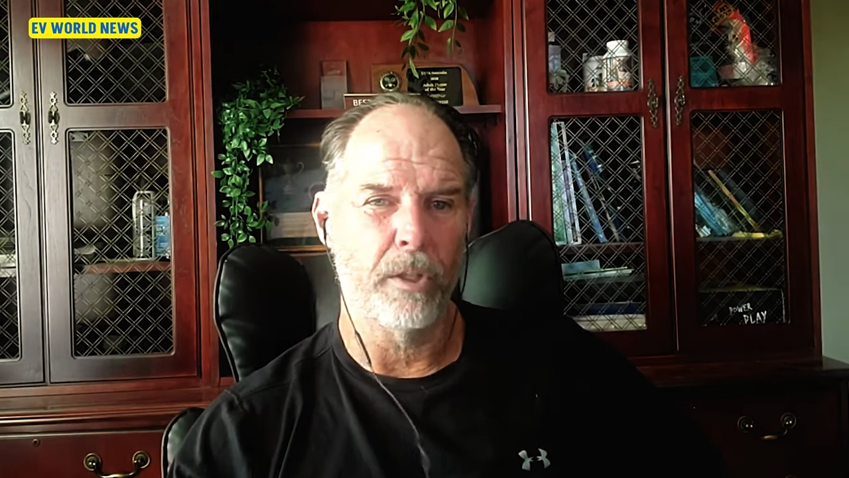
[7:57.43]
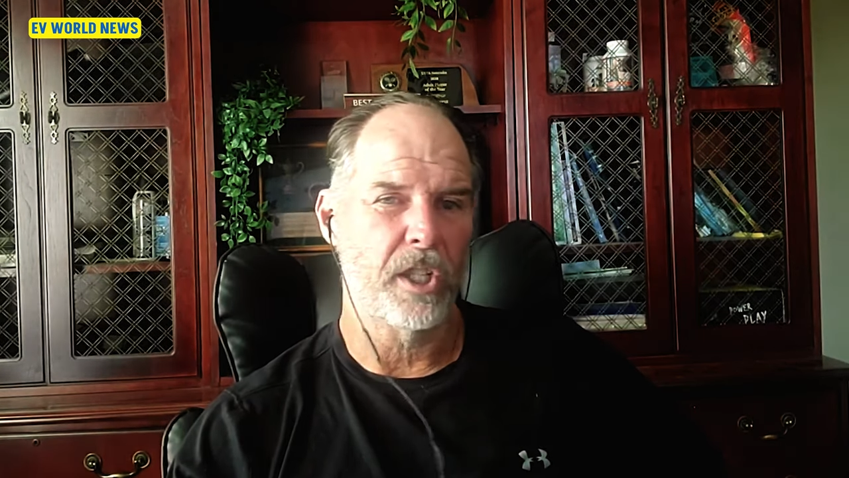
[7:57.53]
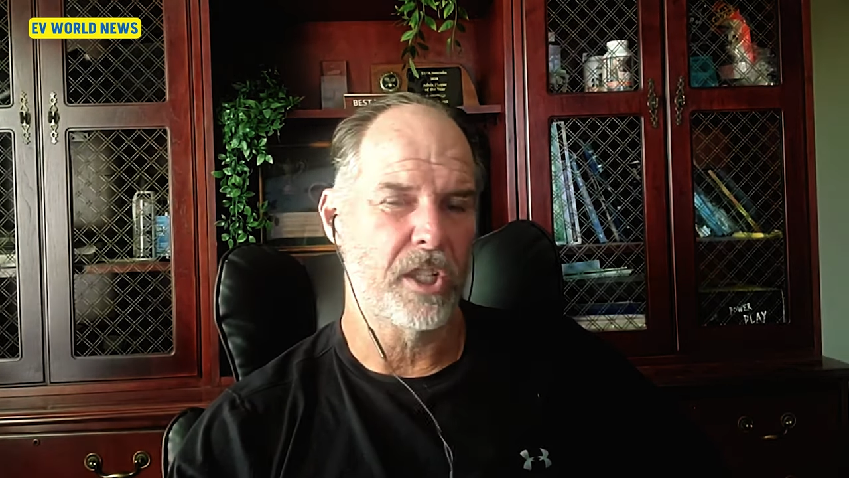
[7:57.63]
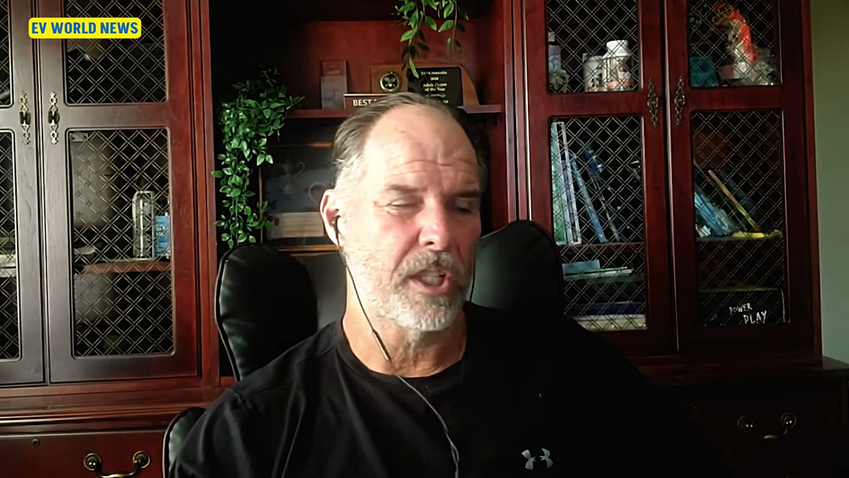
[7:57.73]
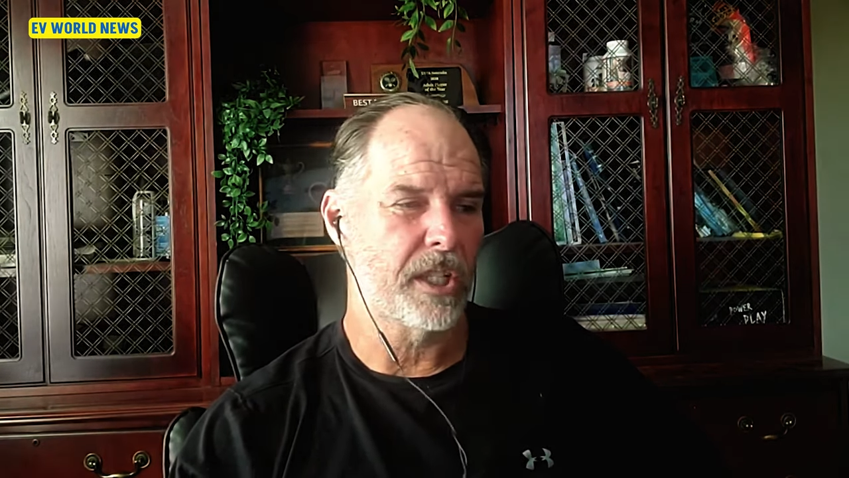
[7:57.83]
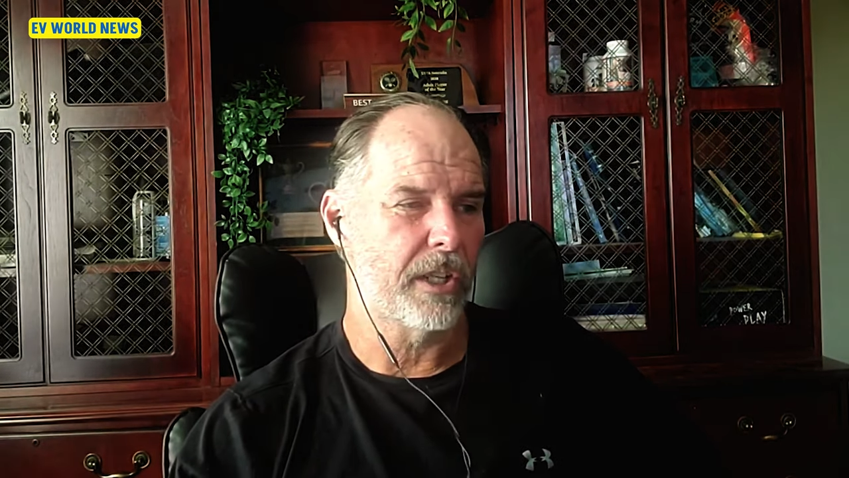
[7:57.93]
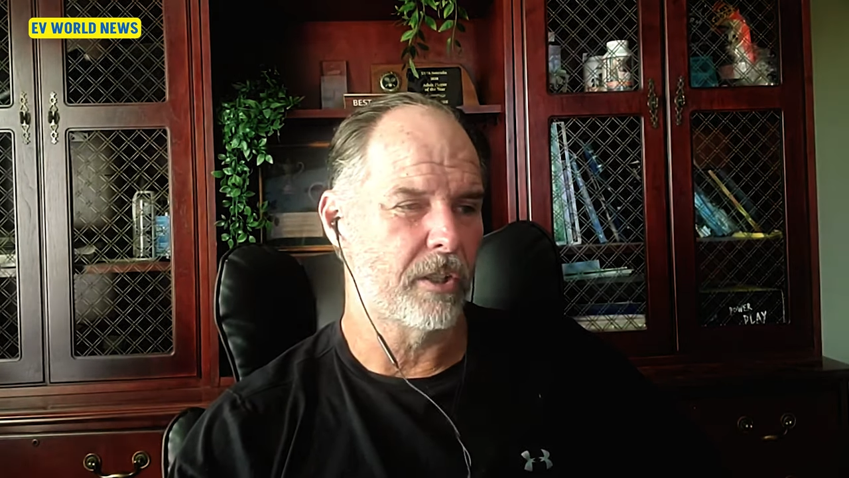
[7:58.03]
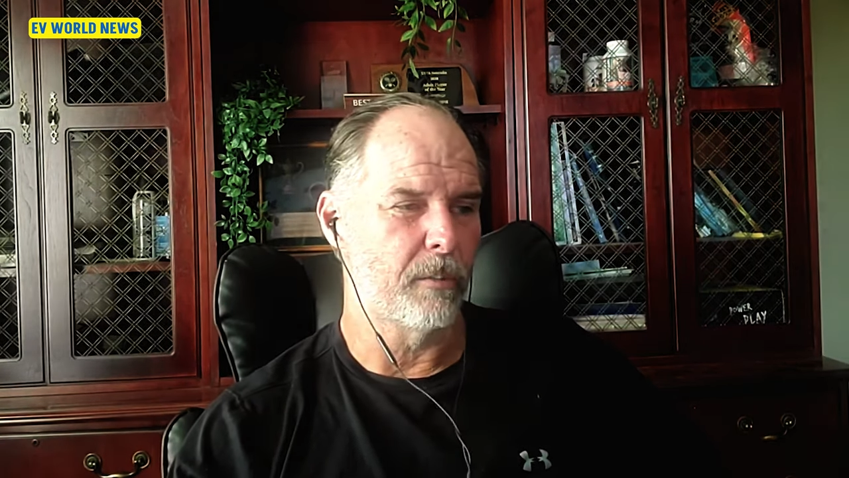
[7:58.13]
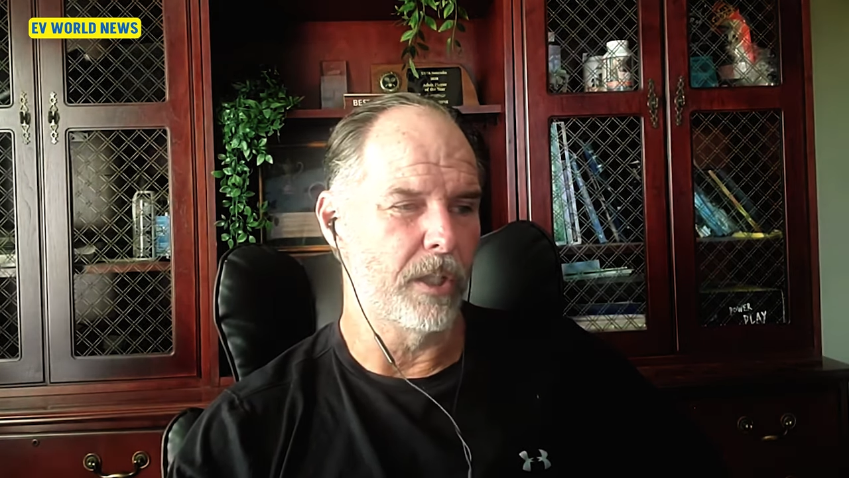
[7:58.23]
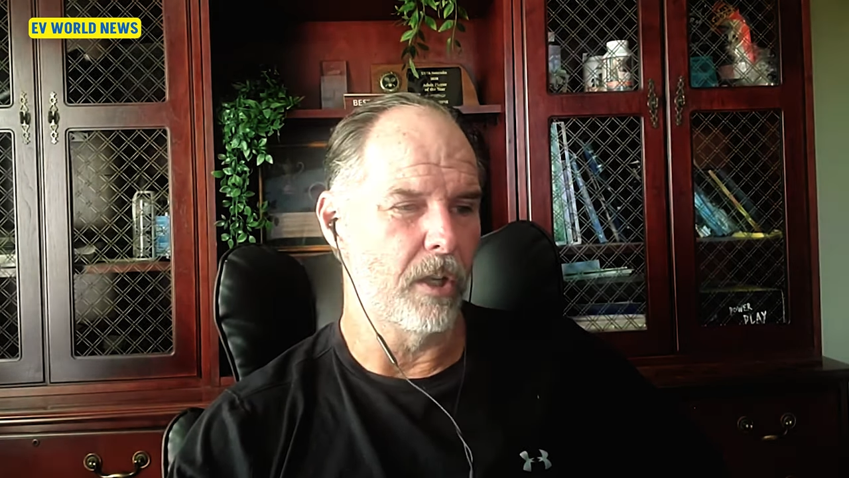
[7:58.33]
which isn't
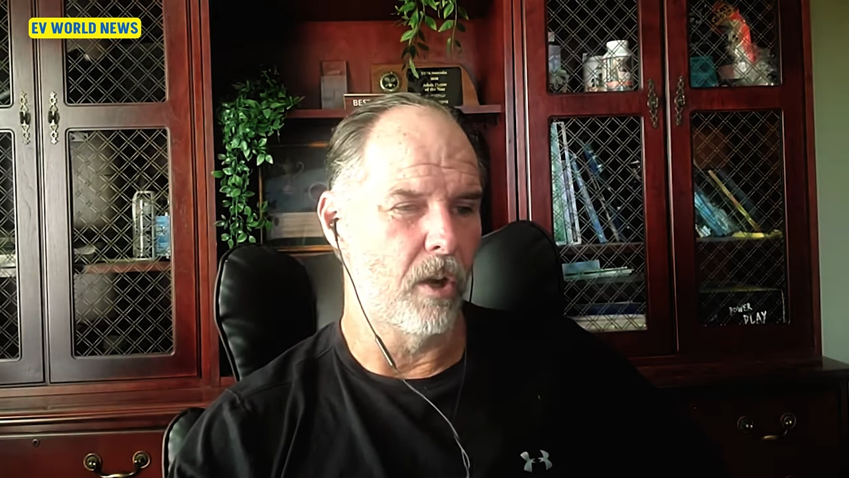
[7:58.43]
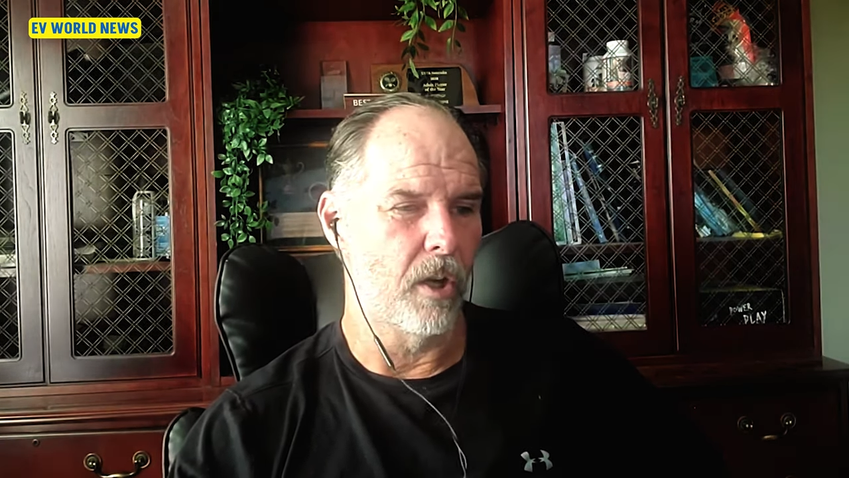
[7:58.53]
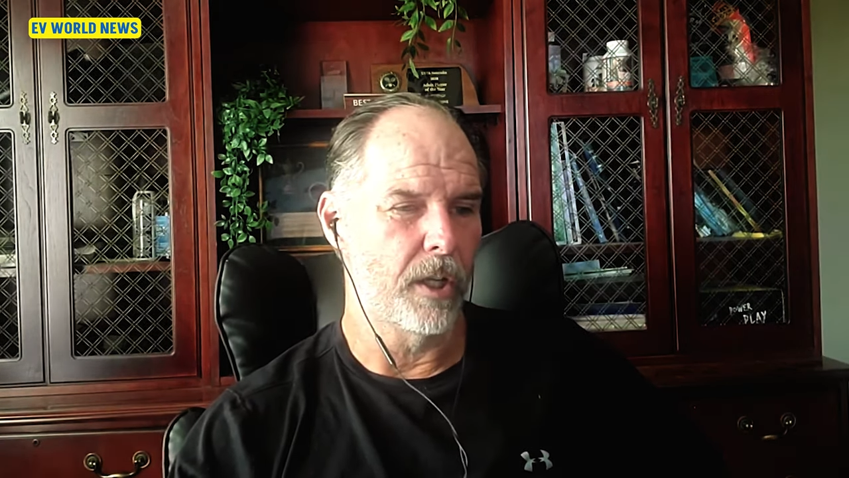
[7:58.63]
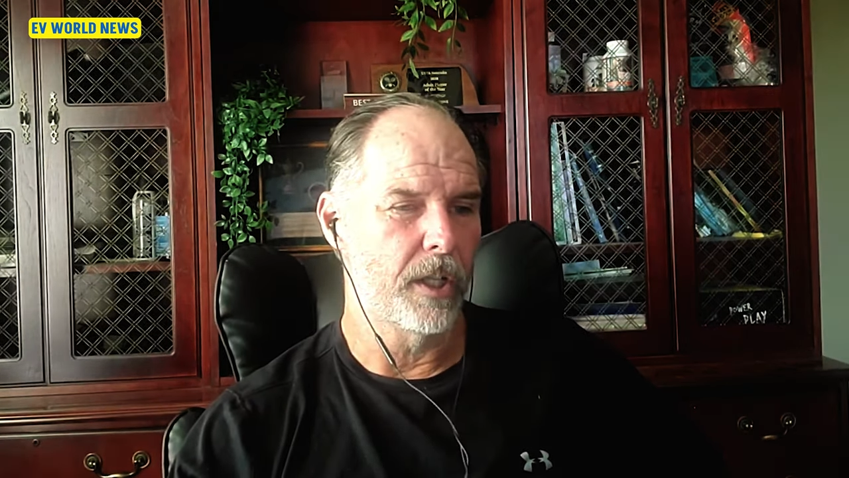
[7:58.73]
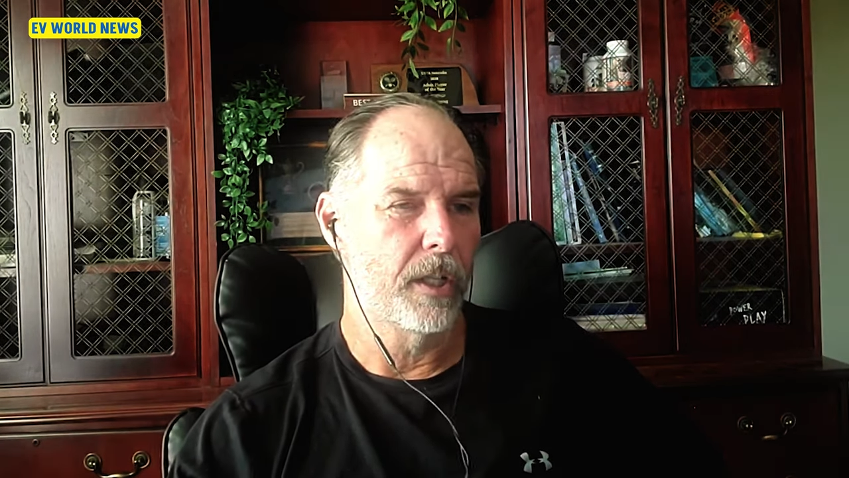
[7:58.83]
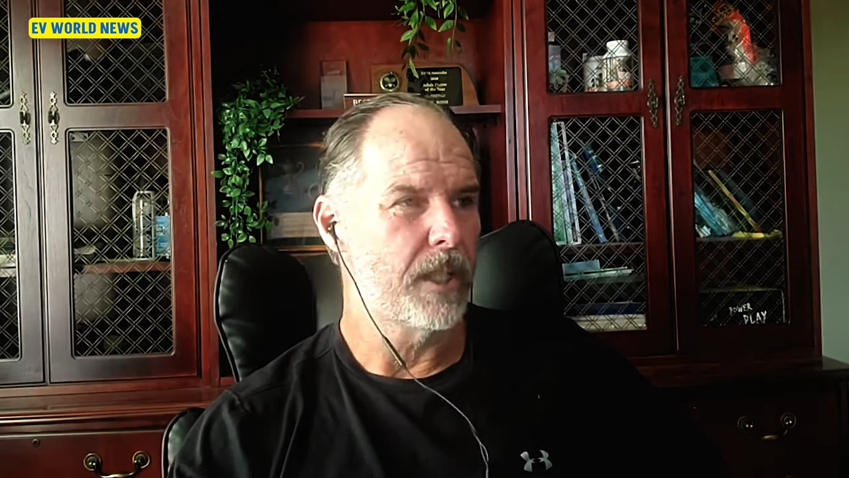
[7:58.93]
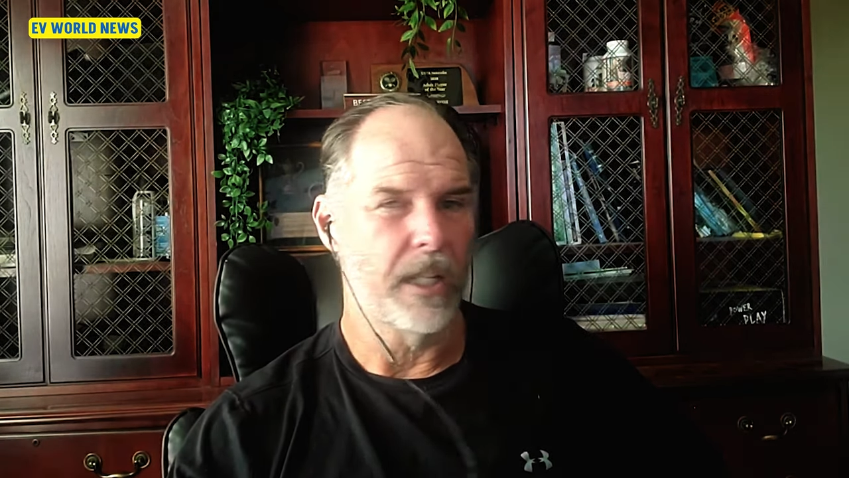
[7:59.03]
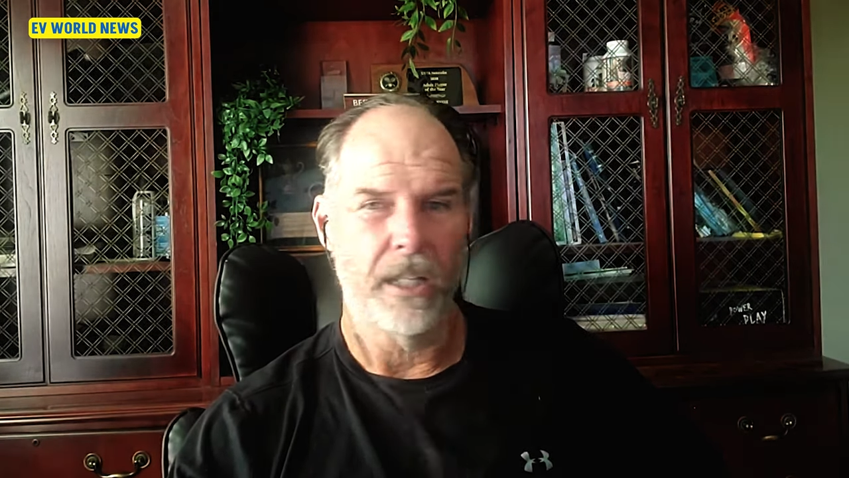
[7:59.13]
terribly hard to